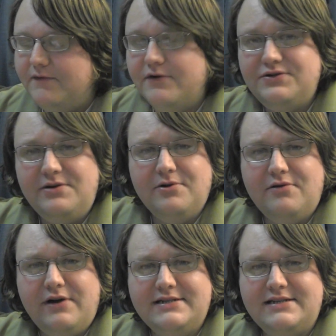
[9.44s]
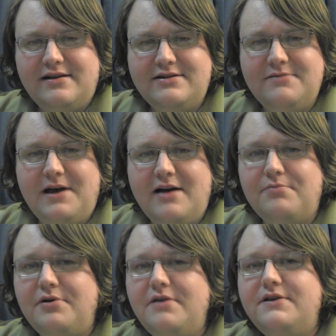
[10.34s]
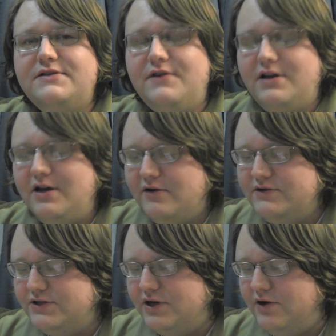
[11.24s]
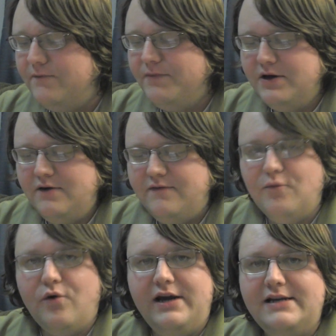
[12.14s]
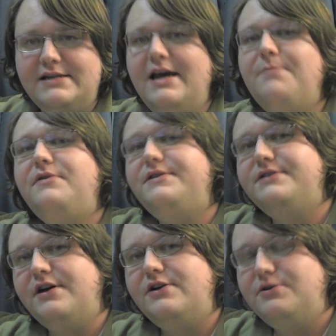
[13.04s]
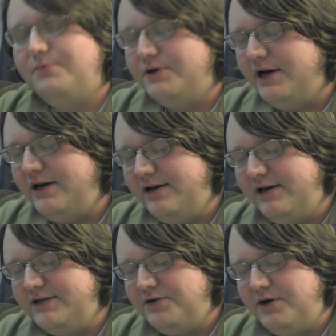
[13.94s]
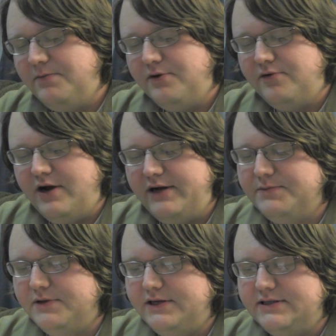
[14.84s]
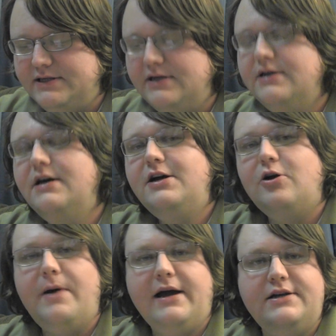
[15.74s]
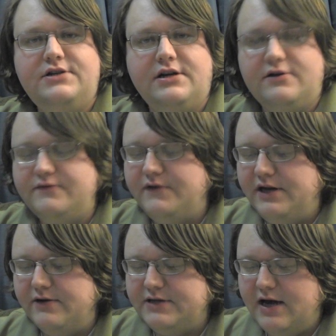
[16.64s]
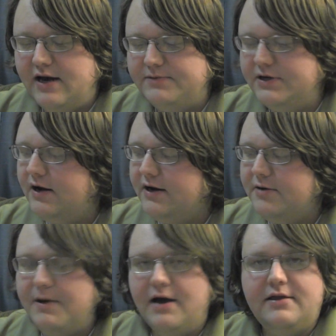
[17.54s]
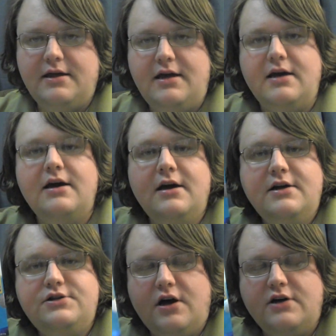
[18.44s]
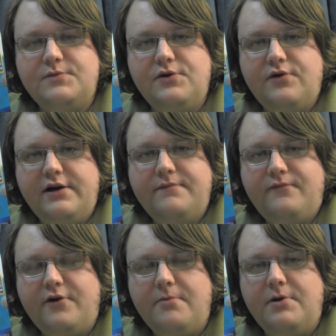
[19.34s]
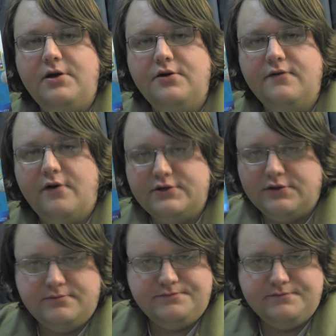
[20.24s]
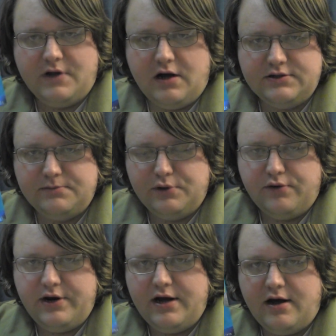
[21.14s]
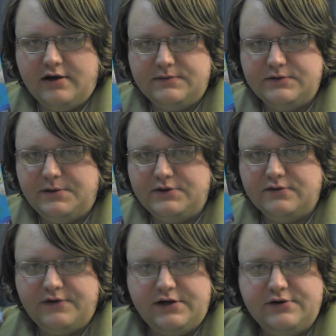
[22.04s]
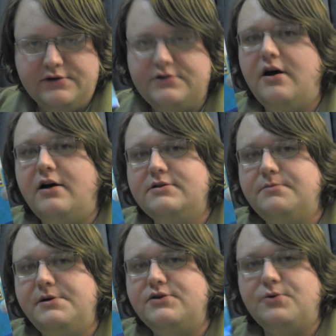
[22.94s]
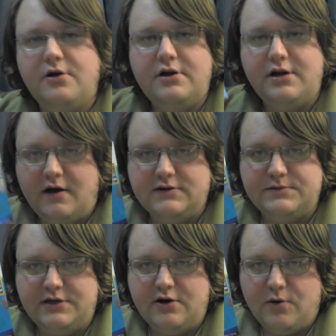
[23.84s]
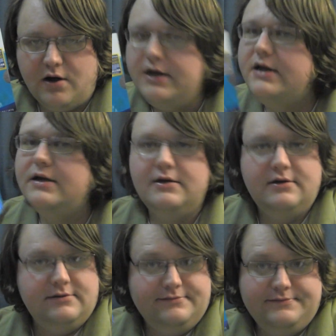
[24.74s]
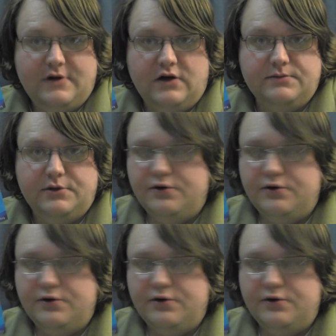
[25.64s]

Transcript: the first three Blu-rays I talked about in previous videos, so for more in-depth discussion pertaining to these three Blu-rays, please uh, go back and check those videos out. I'm talking about the uh, Jaws Blu-ray from uh, Universal. Awesome Blu-ray, awesome special features, awesome picture quality, awesome sound quality, awesome